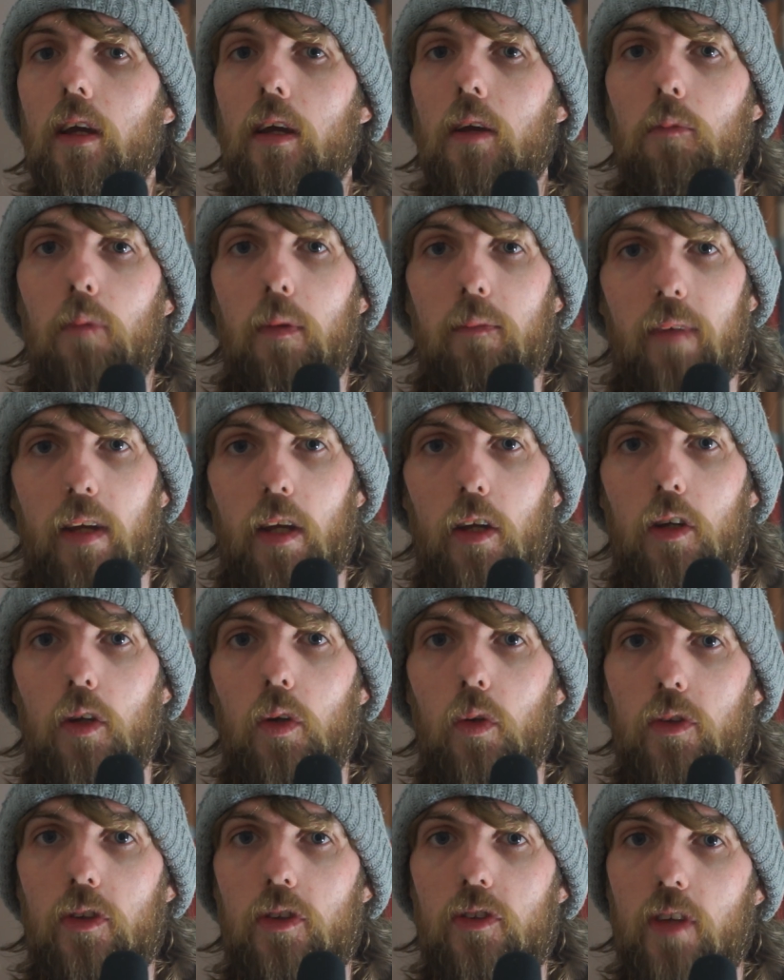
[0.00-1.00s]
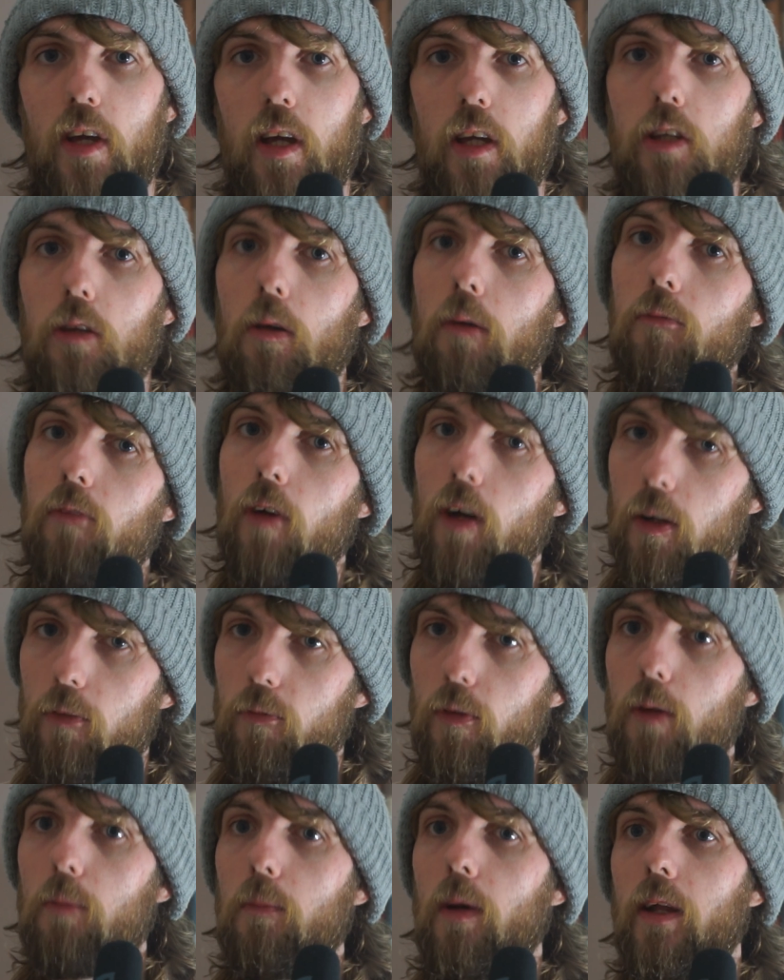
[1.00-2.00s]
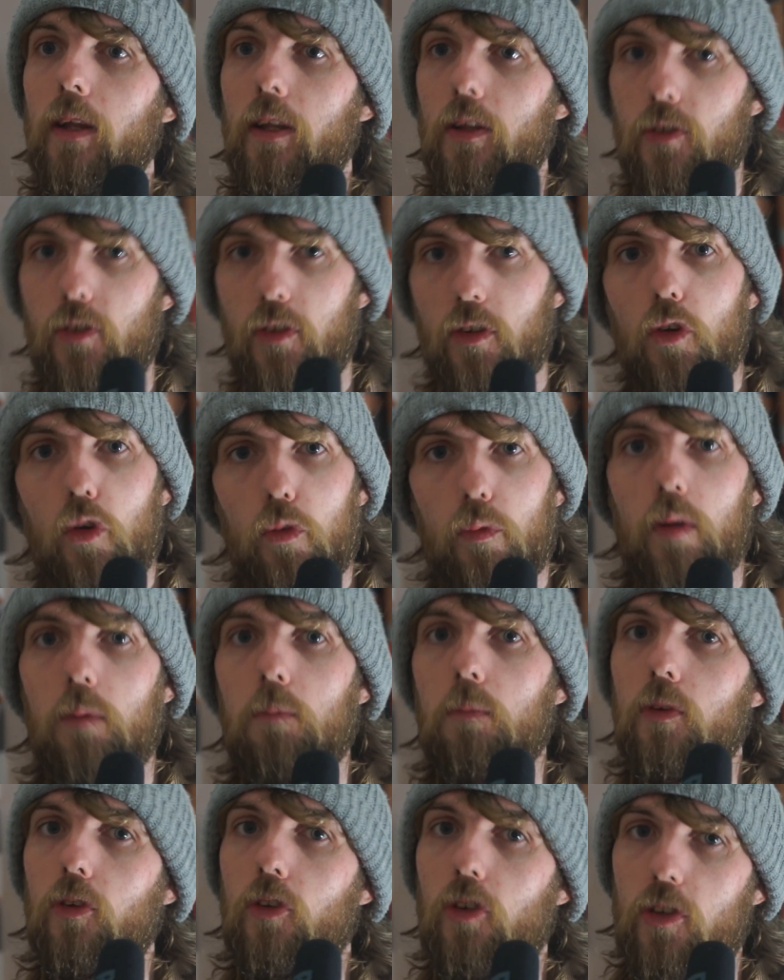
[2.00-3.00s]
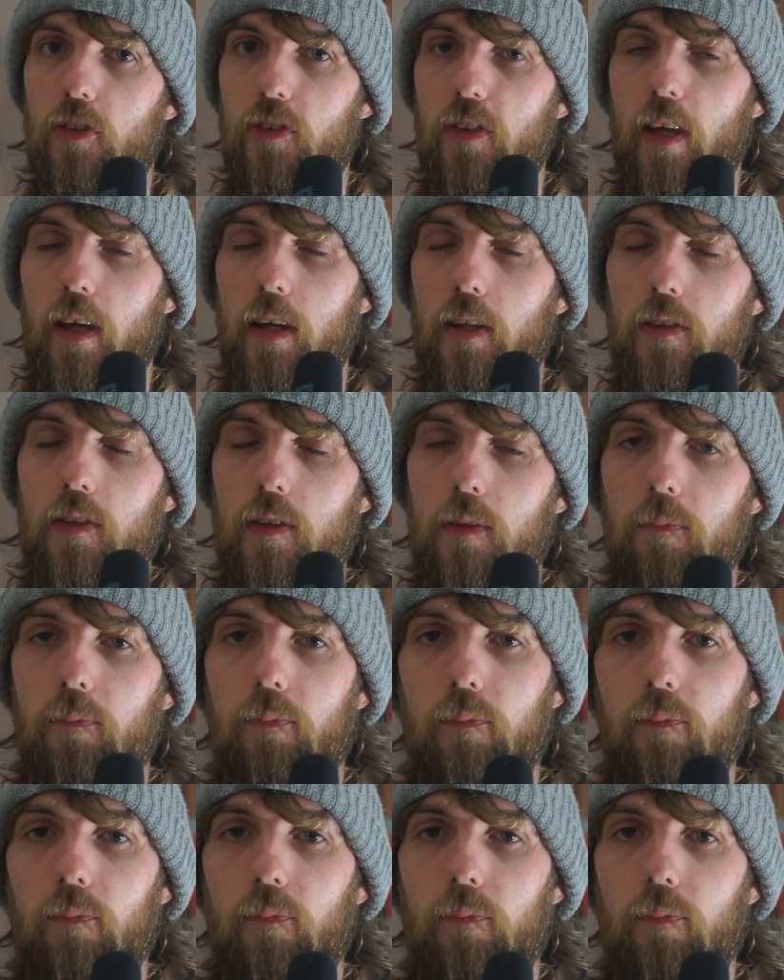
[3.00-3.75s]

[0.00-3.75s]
When they are called to set, you invite them and escort them to set.